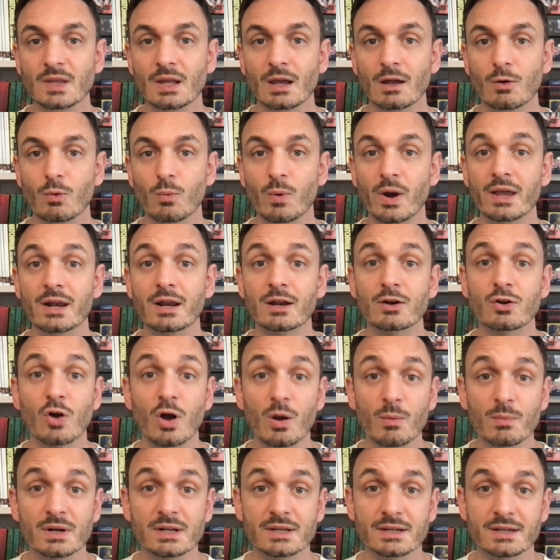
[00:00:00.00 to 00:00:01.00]
while I
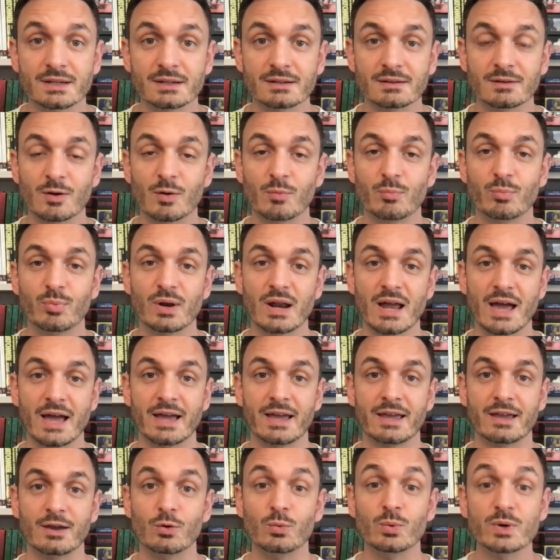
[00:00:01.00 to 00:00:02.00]
normally
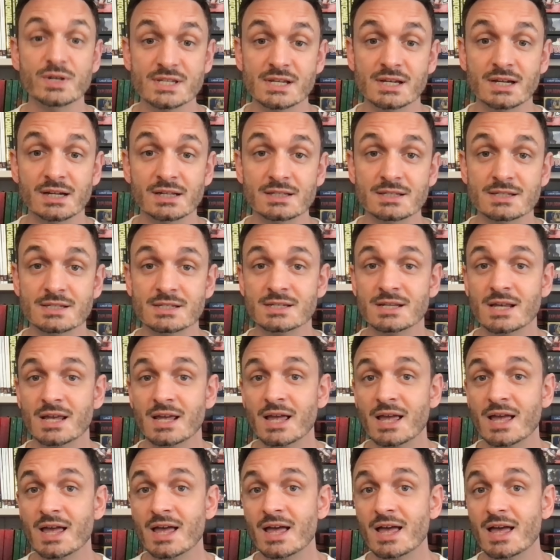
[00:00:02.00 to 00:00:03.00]
play wizards,
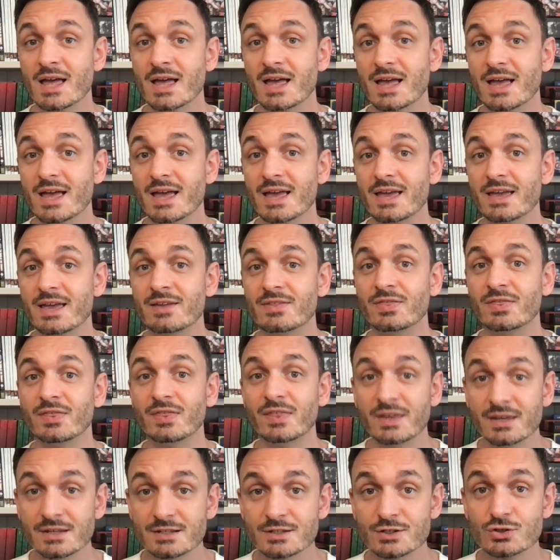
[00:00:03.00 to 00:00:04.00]
in
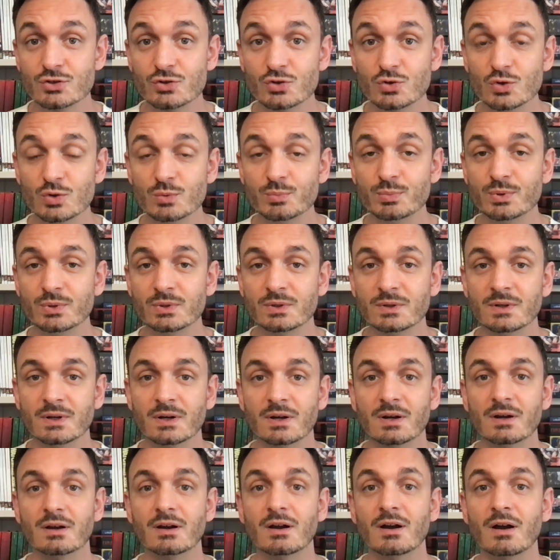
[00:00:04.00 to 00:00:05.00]
this group
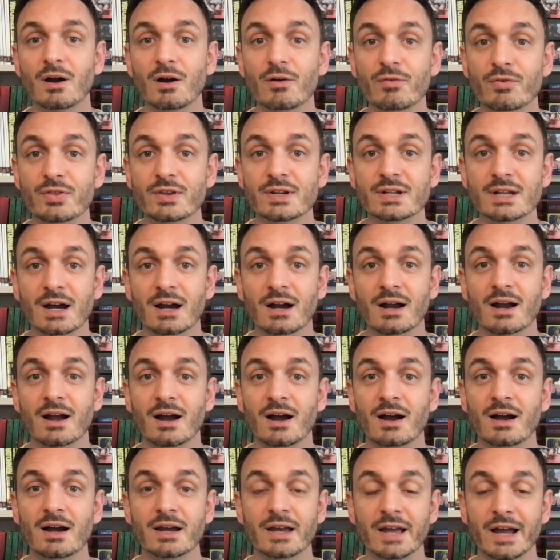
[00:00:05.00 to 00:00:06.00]
of The Dark
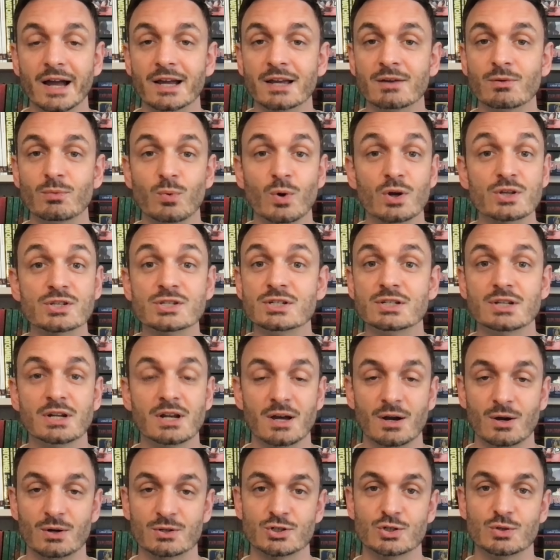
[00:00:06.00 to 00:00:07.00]
Eye, I wasn't
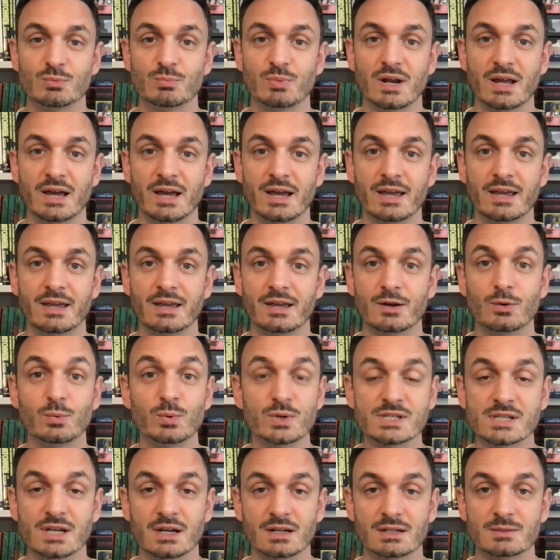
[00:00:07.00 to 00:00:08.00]
allowed to play a
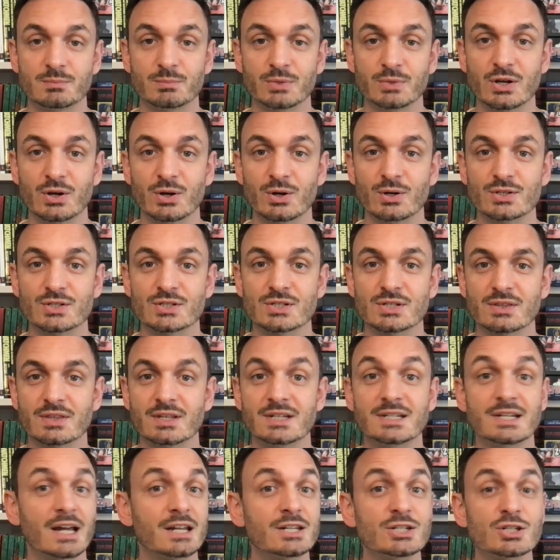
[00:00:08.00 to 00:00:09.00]
wizard because the
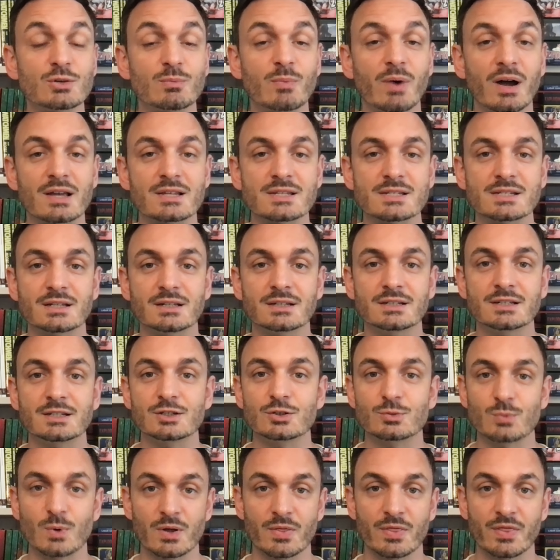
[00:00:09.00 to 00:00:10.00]
dungeon master
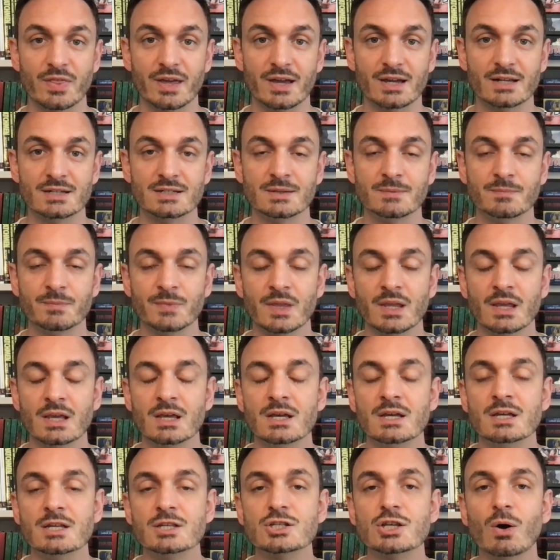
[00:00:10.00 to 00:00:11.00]
didn't want that.
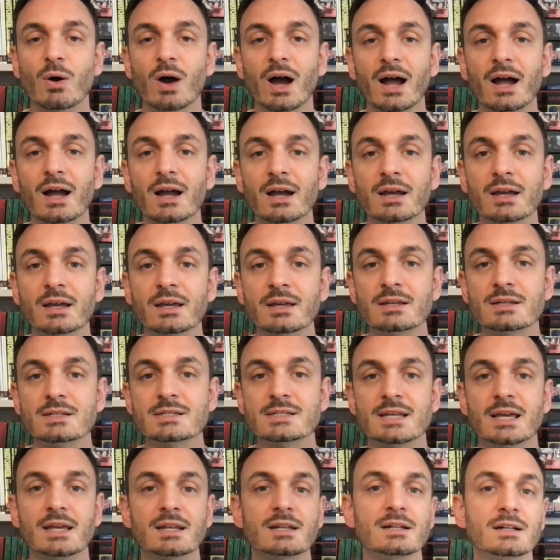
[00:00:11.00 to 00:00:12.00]
So I
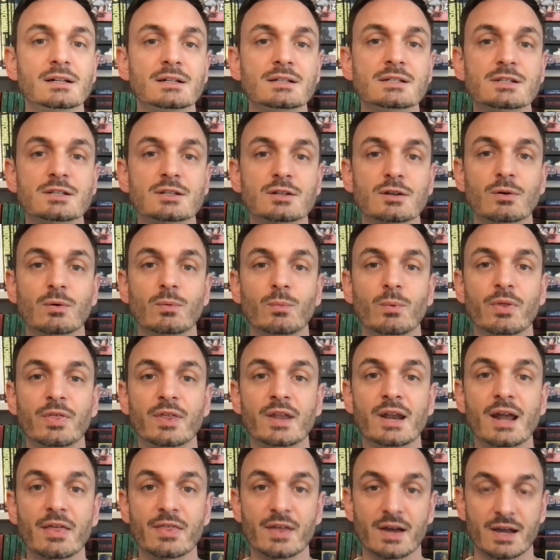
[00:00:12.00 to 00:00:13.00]
settled with
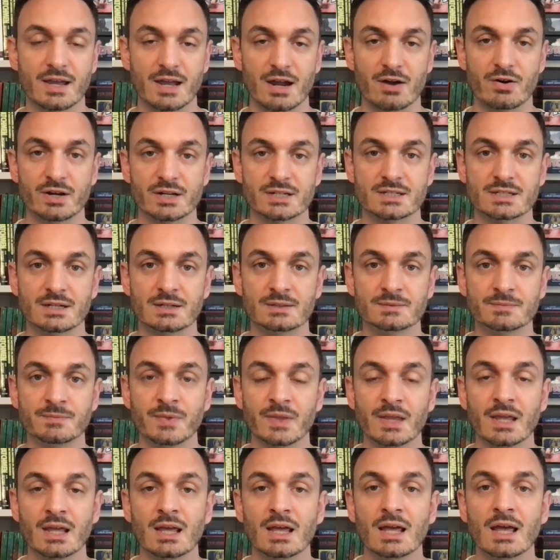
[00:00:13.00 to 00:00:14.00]
another character,
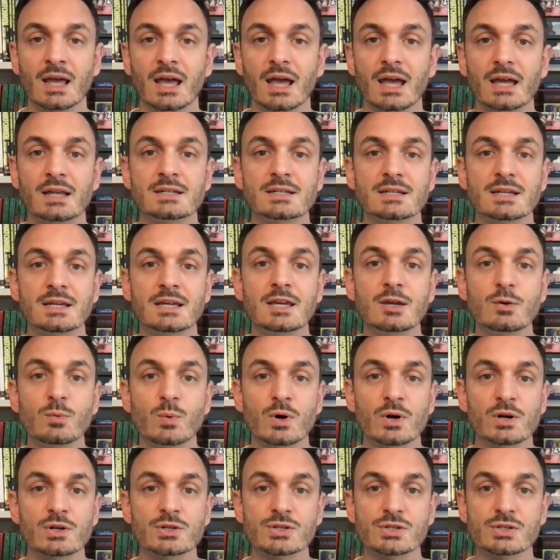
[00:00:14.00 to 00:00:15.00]
and he
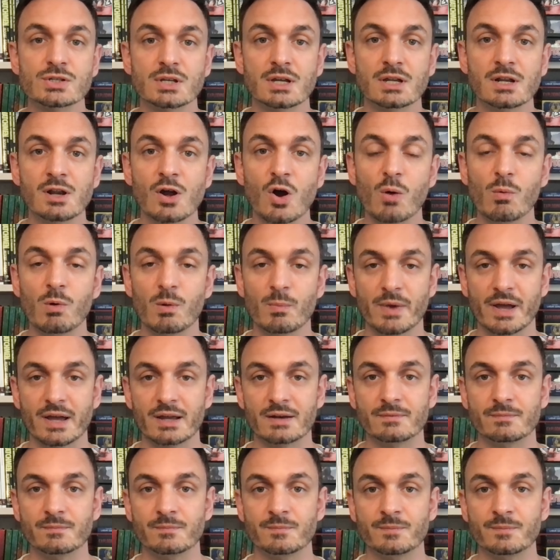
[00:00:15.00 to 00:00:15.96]
was a nobleman.